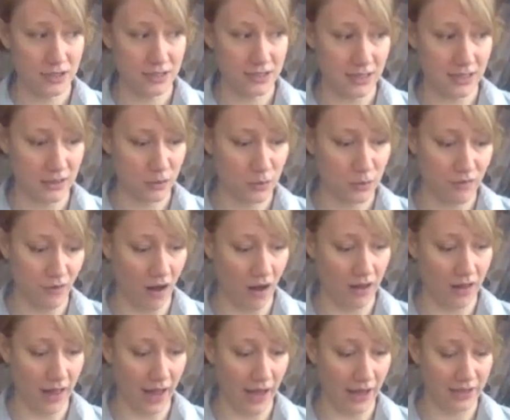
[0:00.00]
since we've
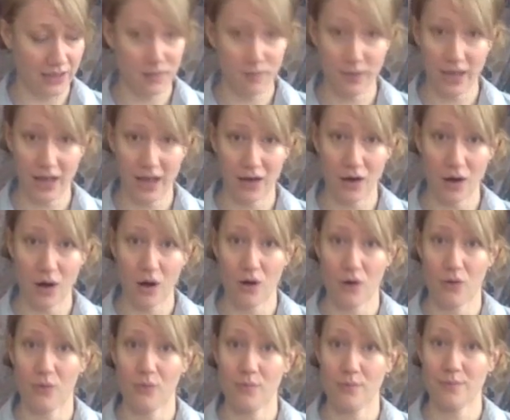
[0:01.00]
all had to be at
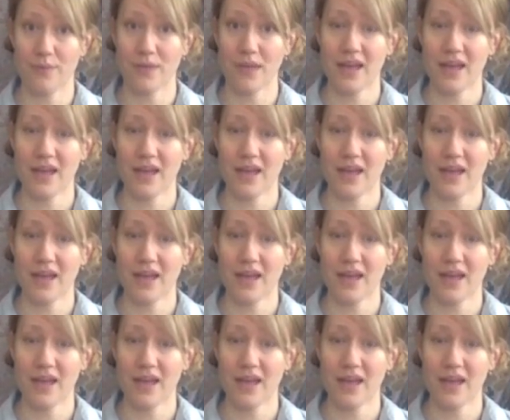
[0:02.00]
home.